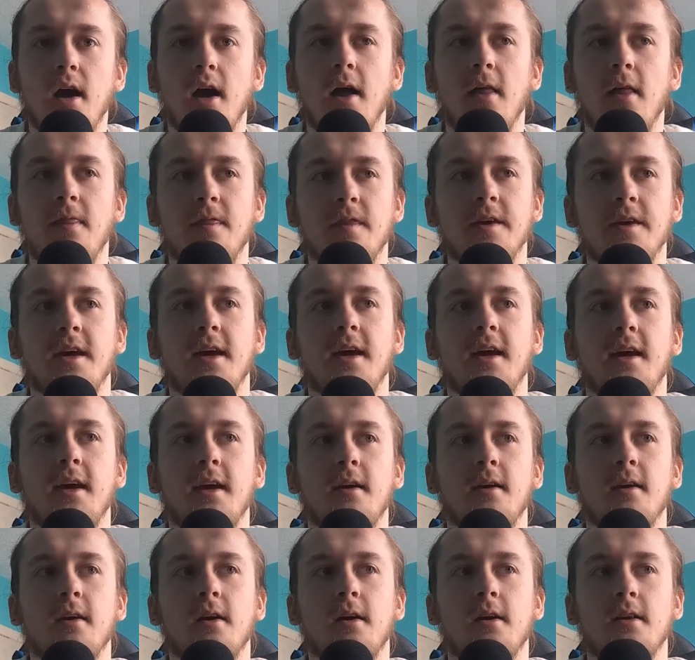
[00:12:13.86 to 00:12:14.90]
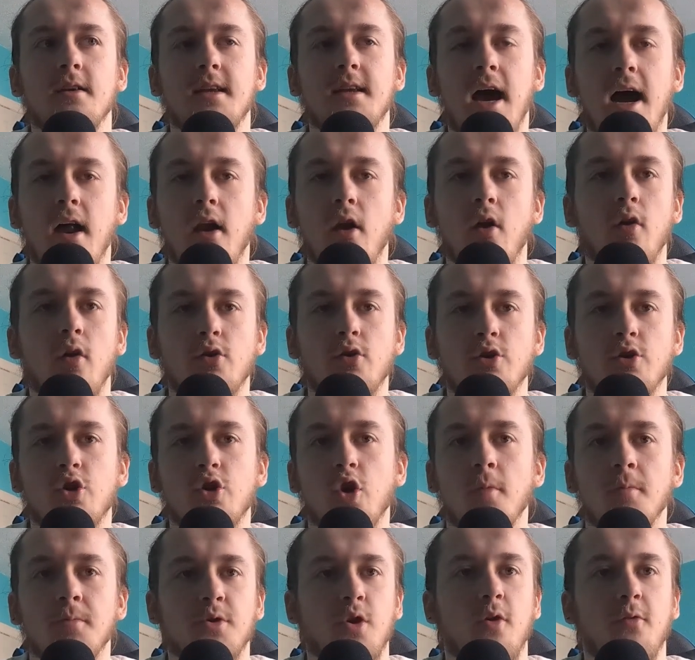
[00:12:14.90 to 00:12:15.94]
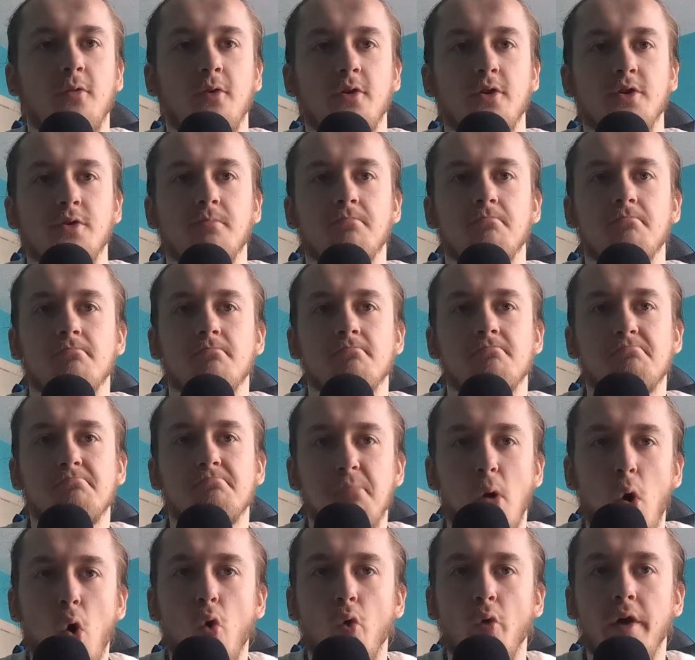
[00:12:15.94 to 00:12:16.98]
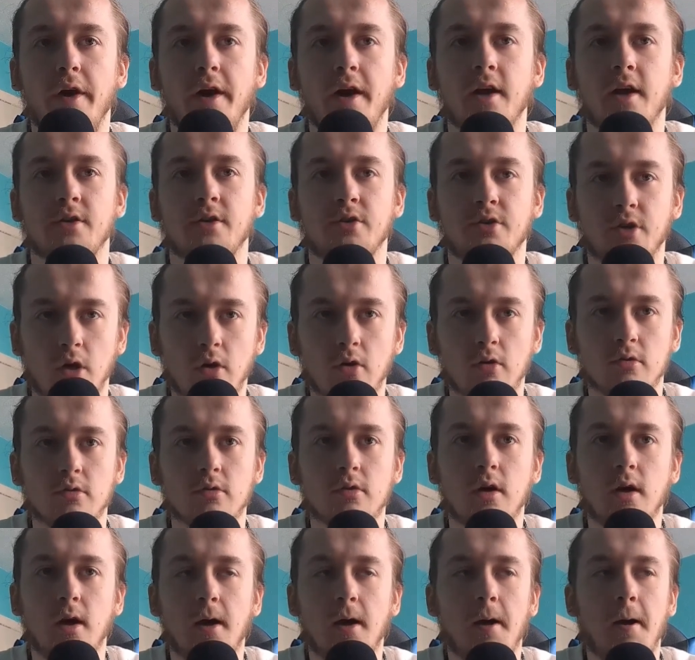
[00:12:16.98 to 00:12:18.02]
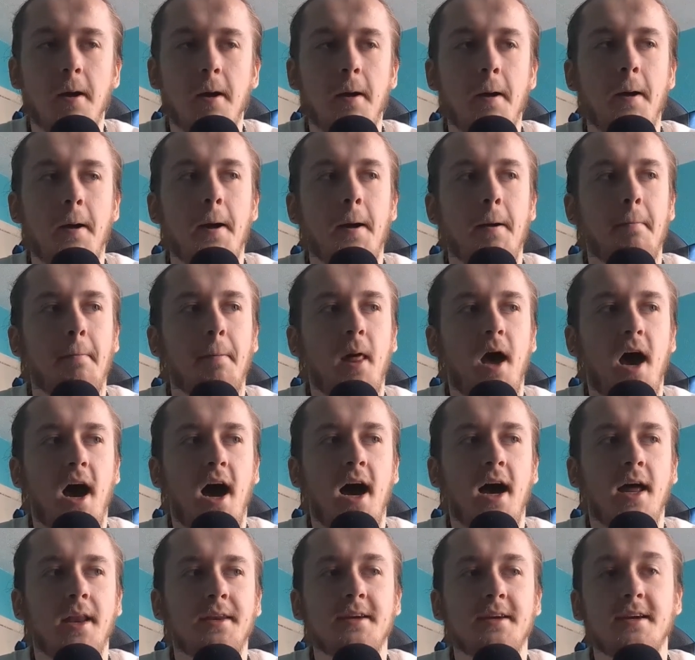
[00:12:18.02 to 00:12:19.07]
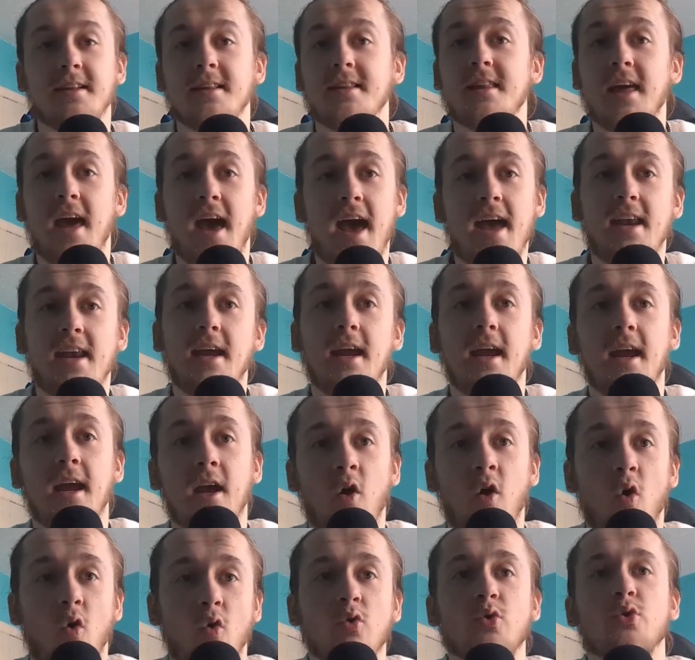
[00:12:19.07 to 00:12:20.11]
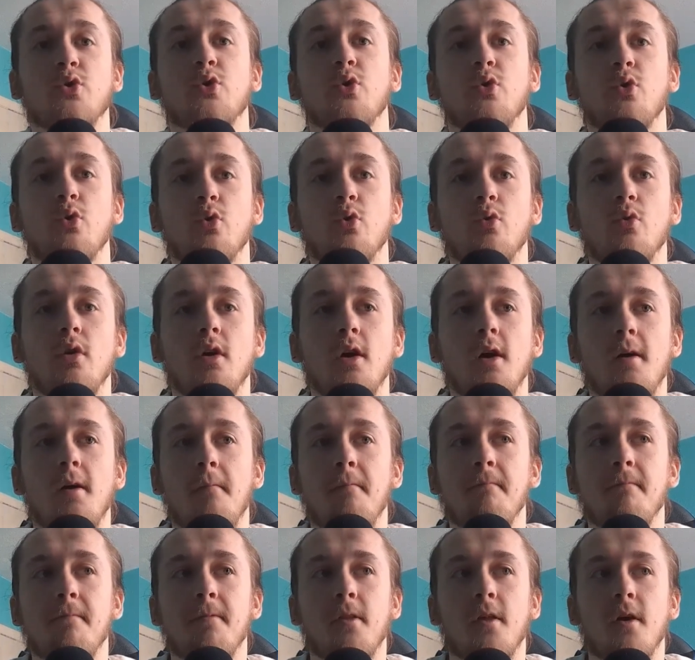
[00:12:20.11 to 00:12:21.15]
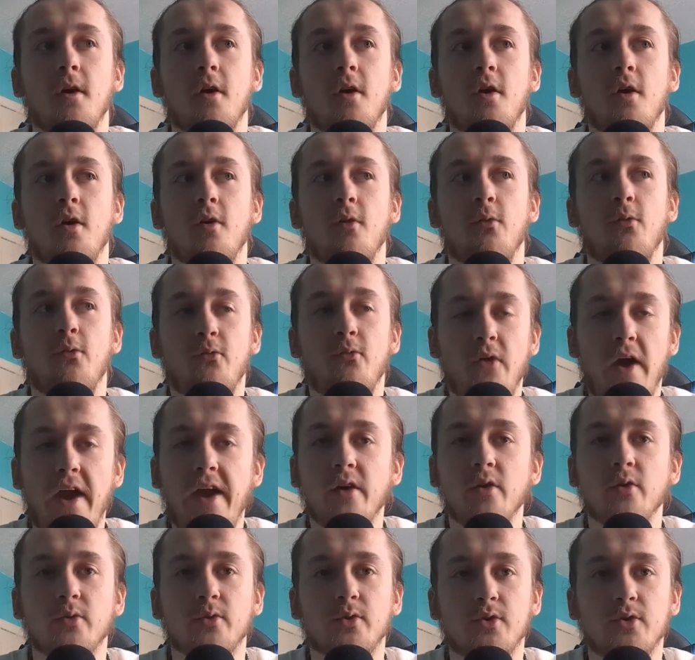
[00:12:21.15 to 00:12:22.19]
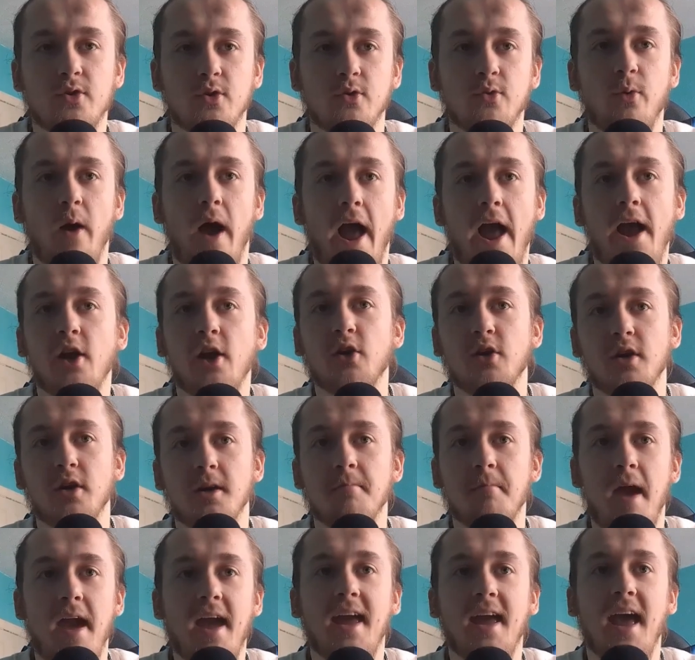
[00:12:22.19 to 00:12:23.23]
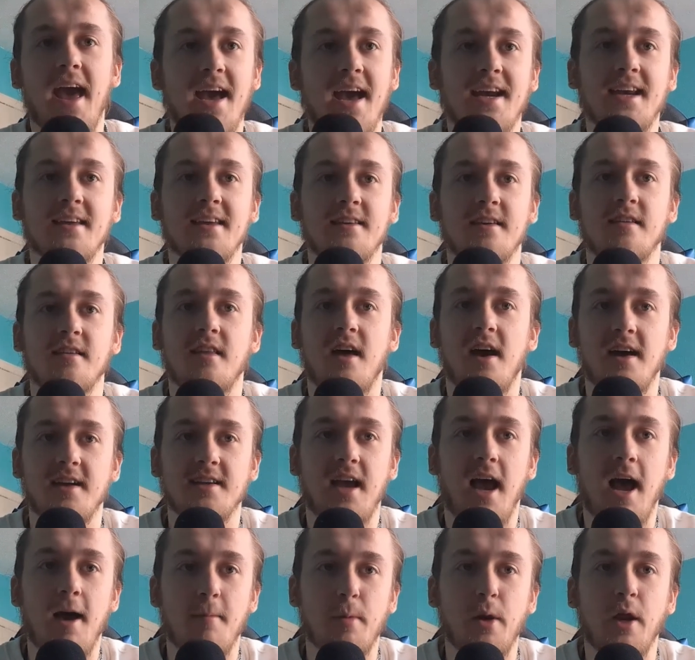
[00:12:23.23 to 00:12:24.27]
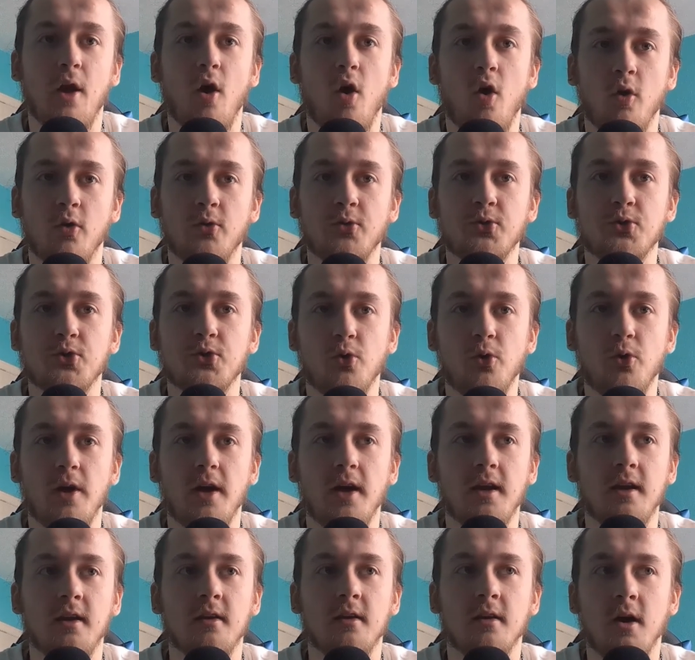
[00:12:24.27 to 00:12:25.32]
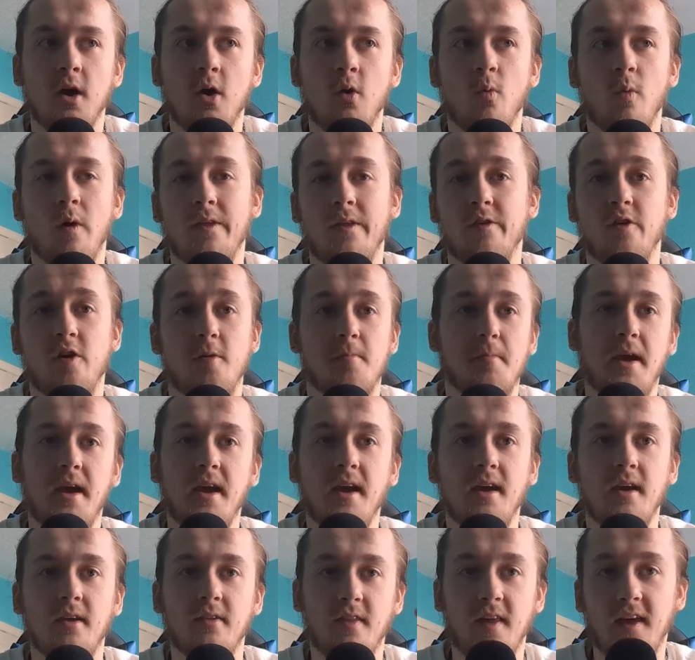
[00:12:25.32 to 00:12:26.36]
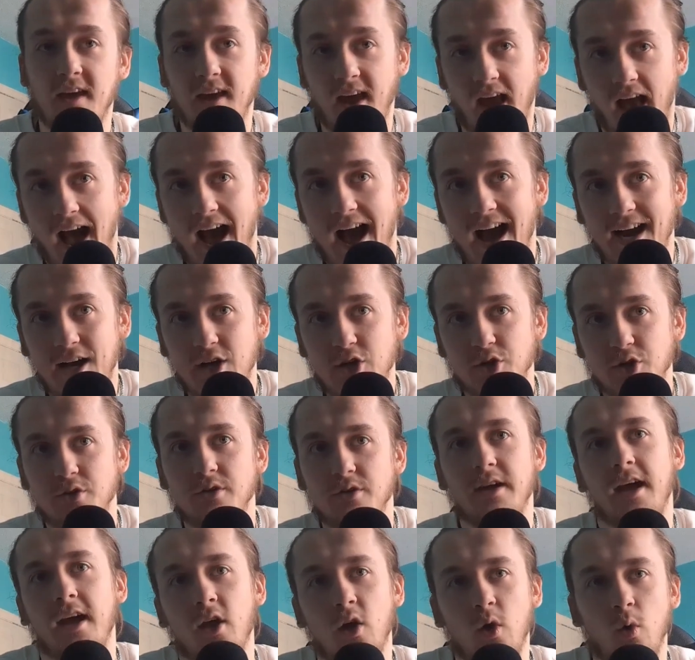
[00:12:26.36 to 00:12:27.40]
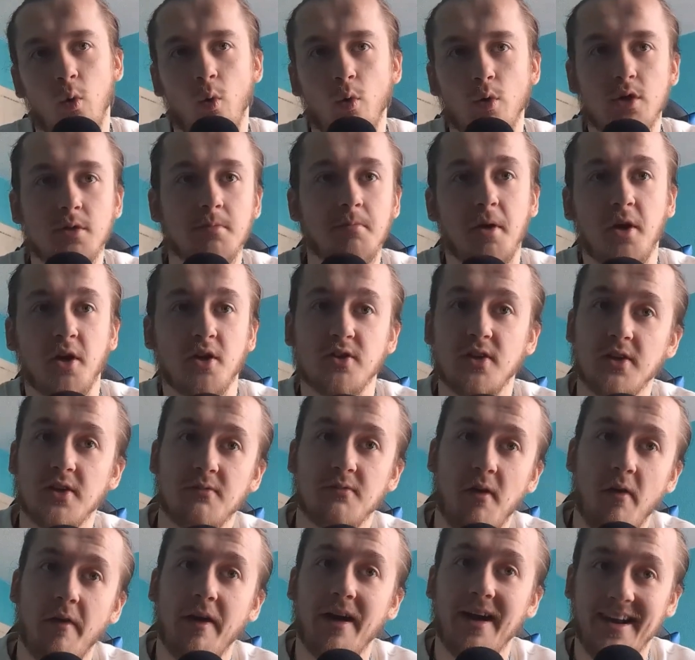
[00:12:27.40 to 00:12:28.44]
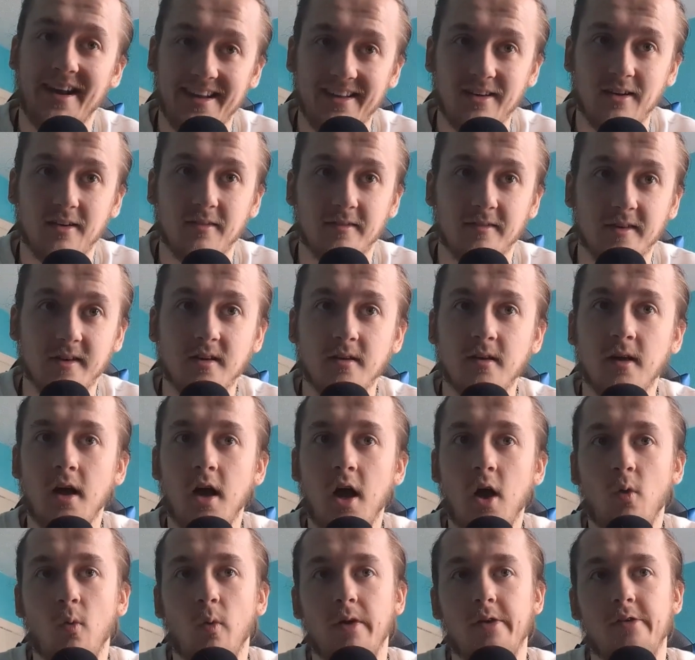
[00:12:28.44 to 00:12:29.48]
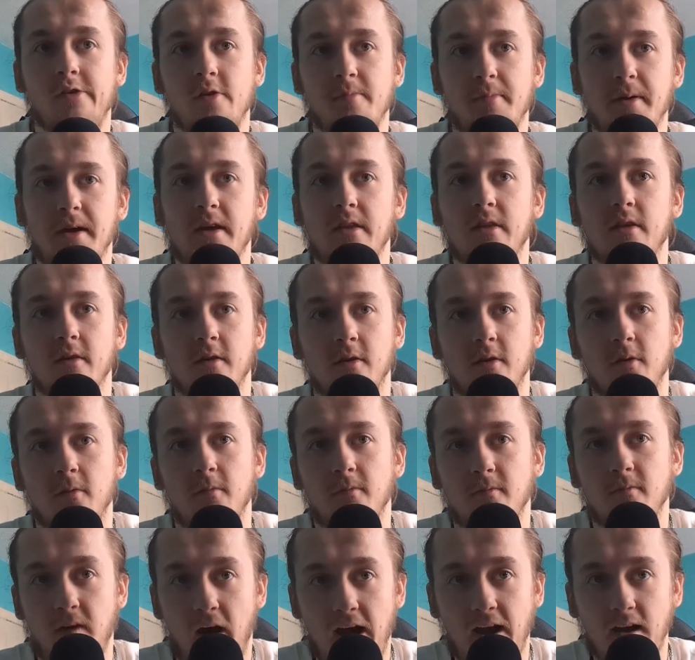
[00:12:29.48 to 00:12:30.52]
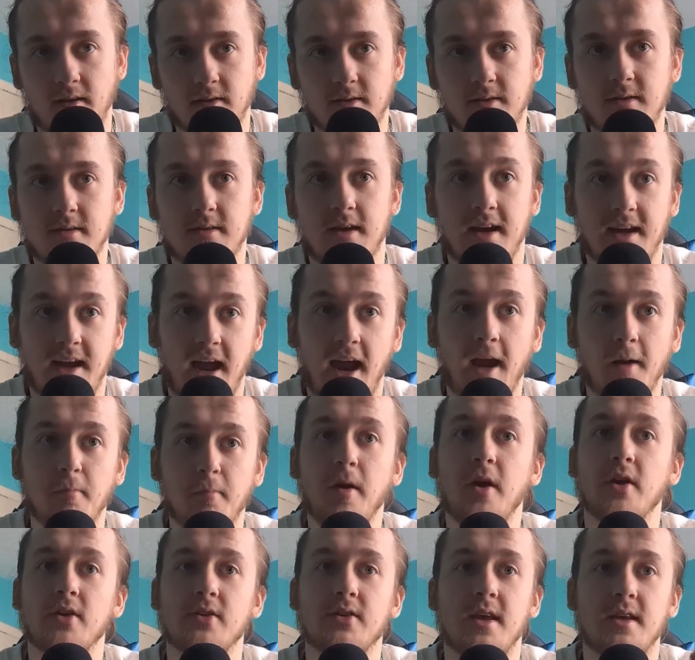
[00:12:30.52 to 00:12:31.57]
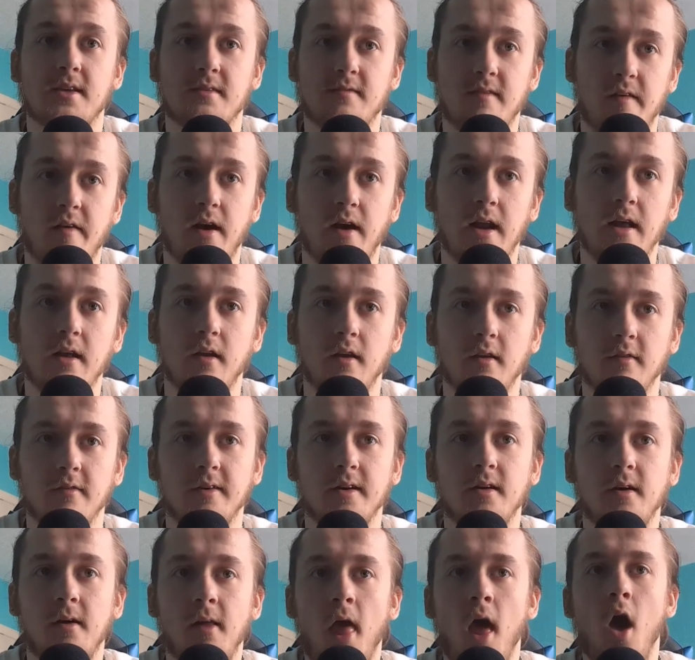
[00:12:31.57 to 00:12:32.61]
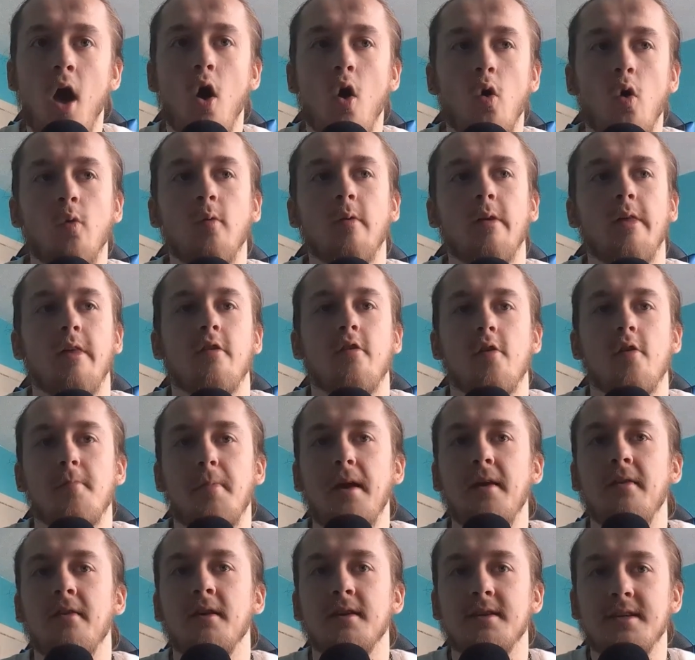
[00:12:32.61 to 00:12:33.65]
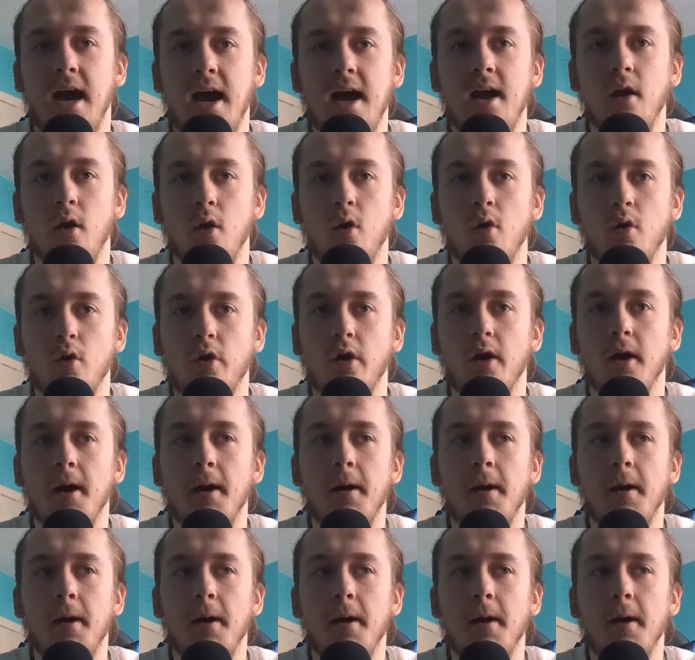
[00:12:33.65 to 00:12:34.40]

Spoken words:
The dialogue just comes off as boring and dull. And the editing also fails to actually make anything that is happening on screen, whether it be the action in quotes because there's very little of it, whether it be the violence again because there's very little of it, or whether it be the dialogue.